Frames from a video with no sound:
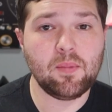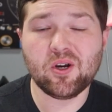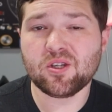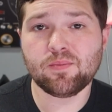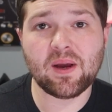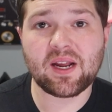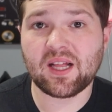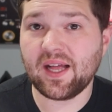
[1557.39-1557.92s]

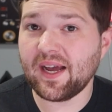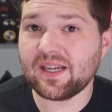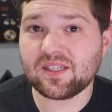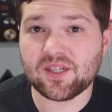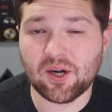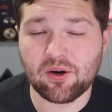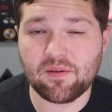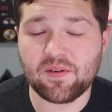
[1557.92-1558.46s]
Most of my
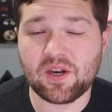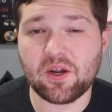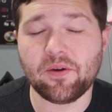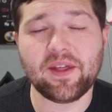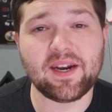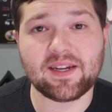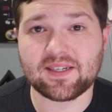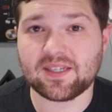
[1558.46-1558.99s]
clients don't even
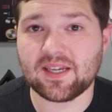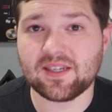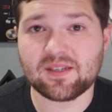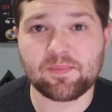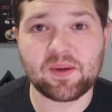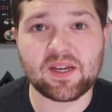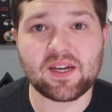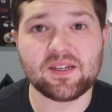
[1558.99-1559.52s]
know that
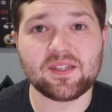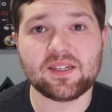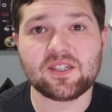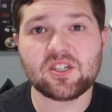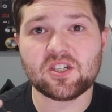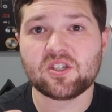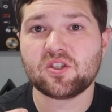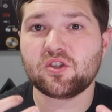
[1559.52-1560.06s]
exists because
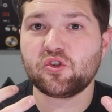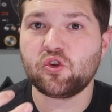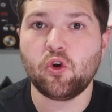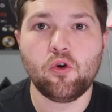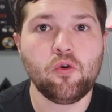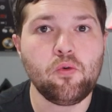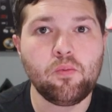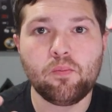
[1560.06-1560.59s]
it's just
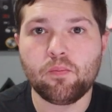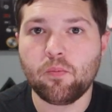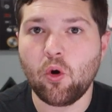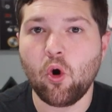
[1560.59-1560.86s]
so